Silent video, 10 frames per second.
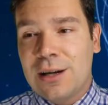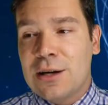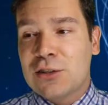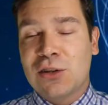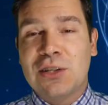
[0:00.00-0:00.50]

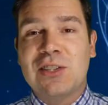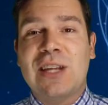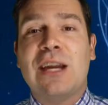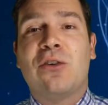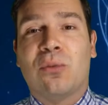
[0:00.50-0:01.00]
So this is
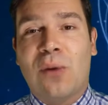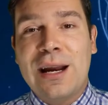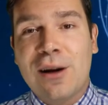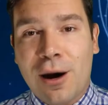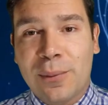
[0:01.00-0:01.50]
a
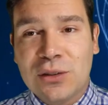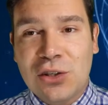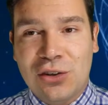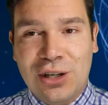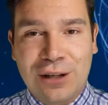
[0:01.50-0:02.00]
great
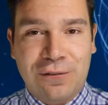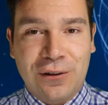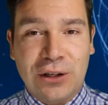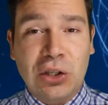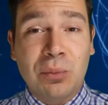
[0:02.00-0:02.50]
opportunity for
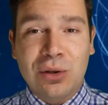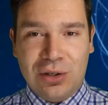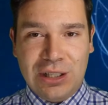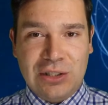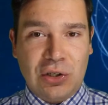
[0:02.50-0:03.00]
the
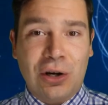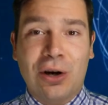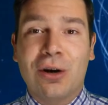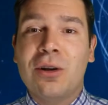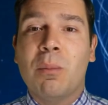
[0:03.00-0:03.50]
community to
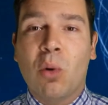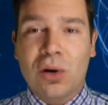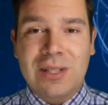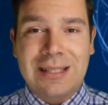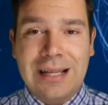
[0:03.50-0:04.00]
earn
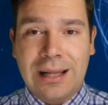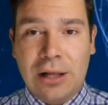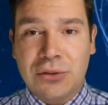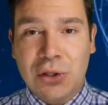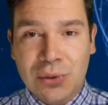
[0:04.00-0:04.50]
more
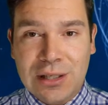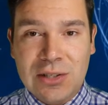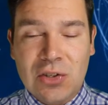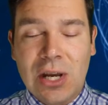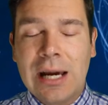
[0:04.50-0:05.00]
CLL
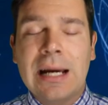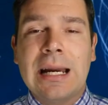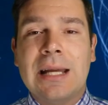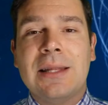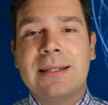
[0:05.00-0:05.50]
tokens
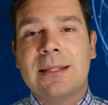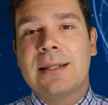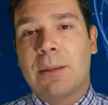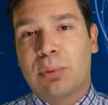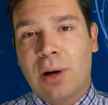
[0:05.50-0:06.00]
and this
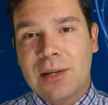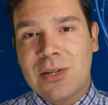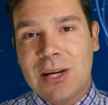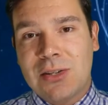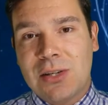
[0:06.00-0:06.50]
is the
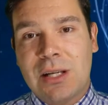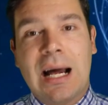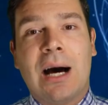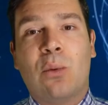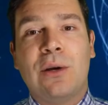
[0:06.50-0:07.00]
process and
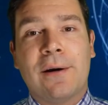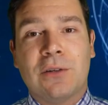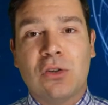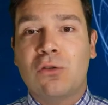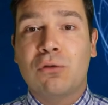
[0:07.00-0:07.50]
how we are
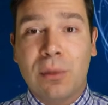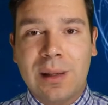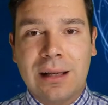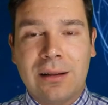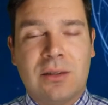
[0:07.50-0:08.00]

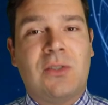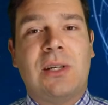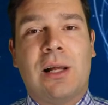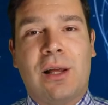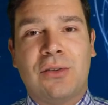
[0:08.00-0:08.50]
distributing the
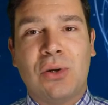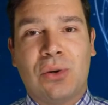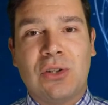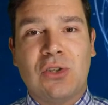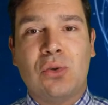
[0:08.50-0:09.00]
CLL
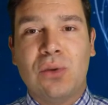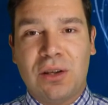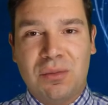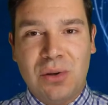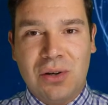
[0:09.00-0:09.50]
tokens to the
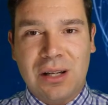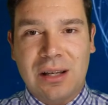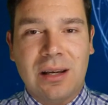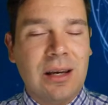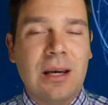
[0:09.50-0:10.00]
community.